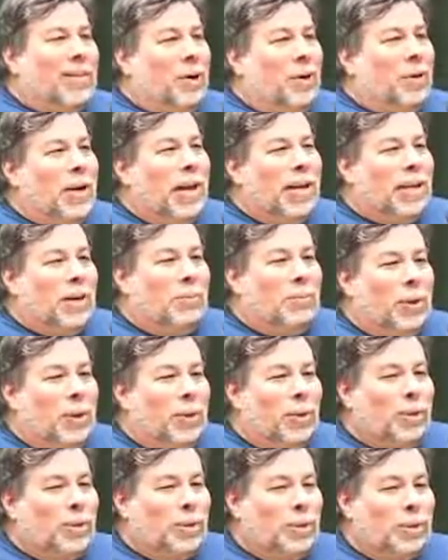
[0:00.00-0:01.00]
donate
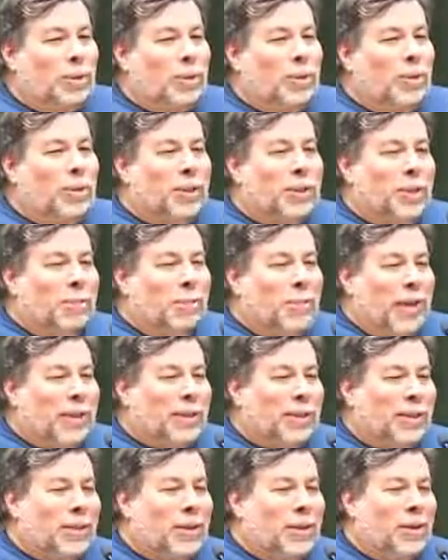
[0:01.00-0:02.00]
computers to schools in
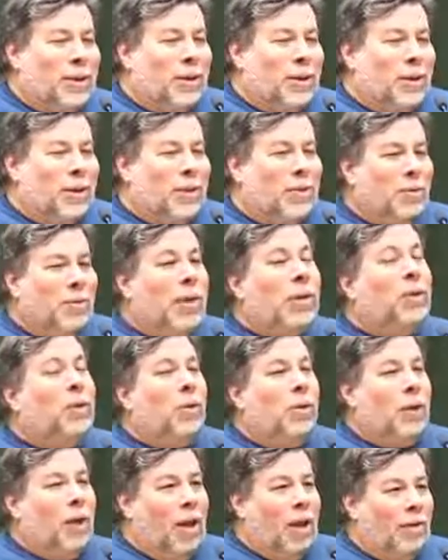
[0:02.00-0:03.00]
Mexico. We
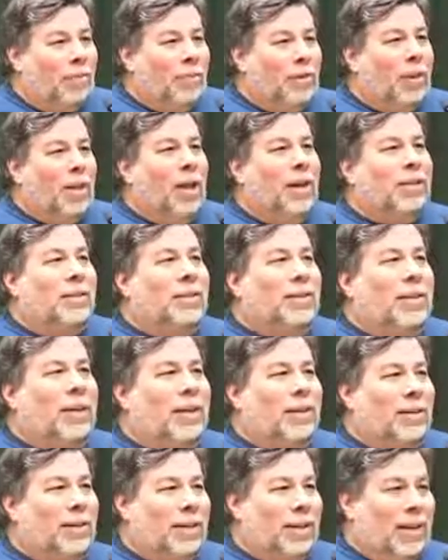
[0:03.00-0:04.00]
do an awful lot
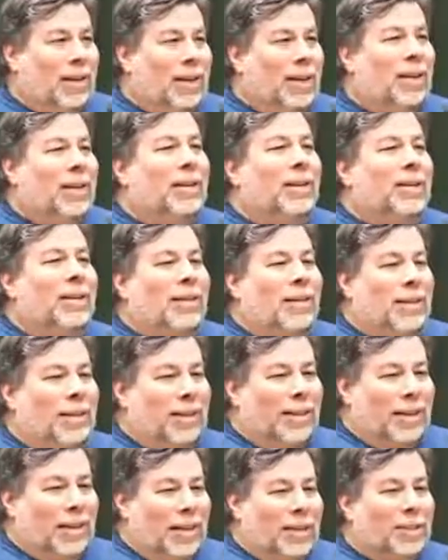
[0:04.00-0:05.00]
together, yeah.
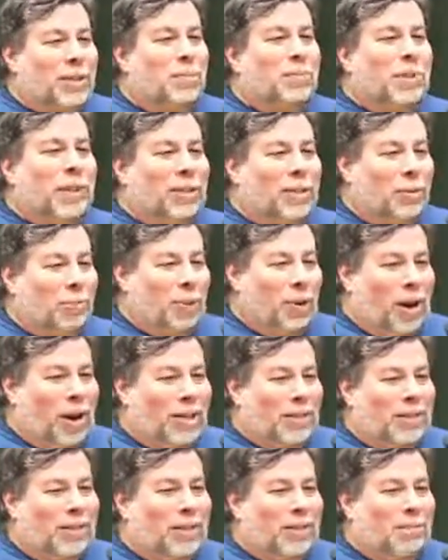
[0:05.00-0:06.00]
And some big
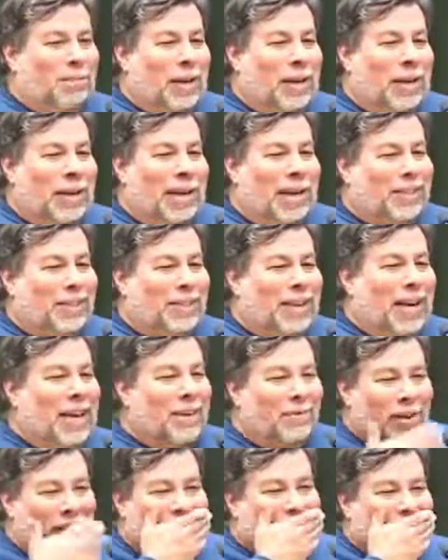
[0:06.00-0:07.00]
surprises, but I can't say
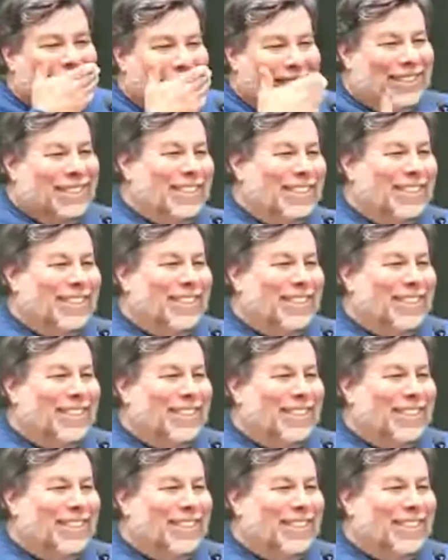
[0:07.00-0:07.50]
everything.